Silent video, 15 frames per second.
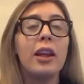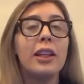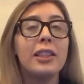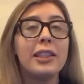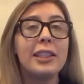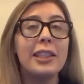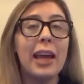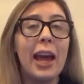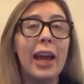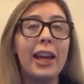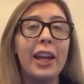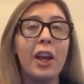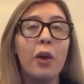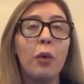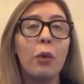
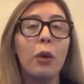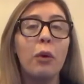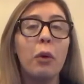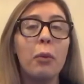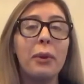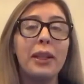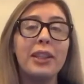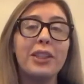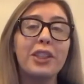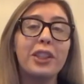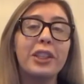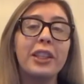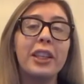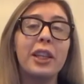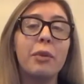Today, we will be
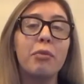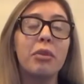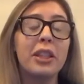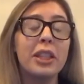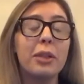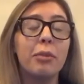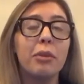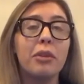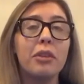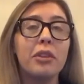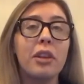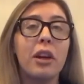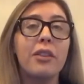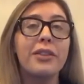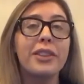discussing the principles
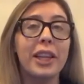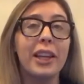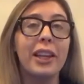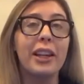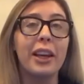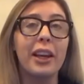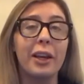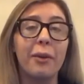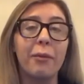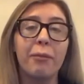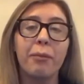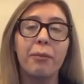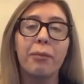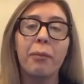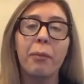of skincare.
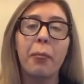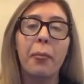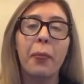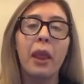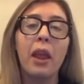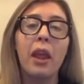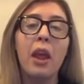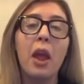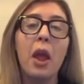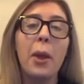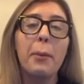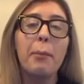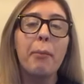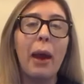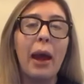
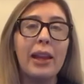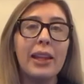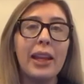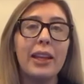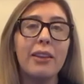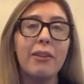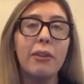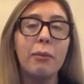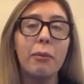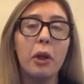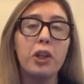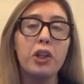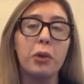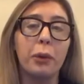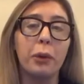By the end of the
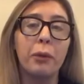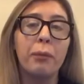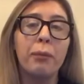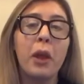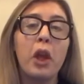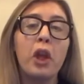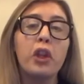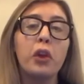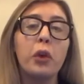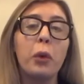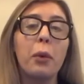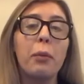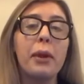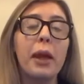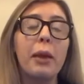module, you
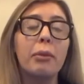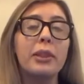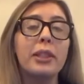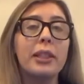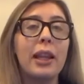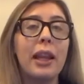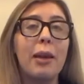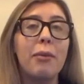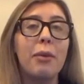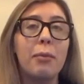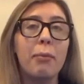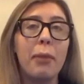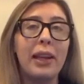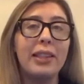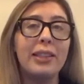will be able to name the
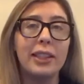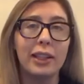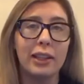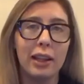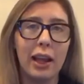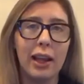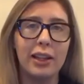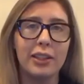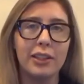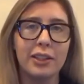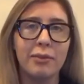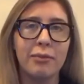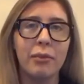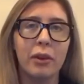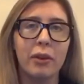basic
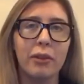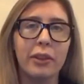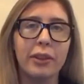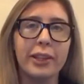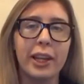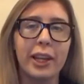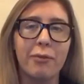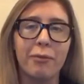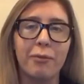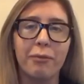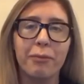layers of the skin.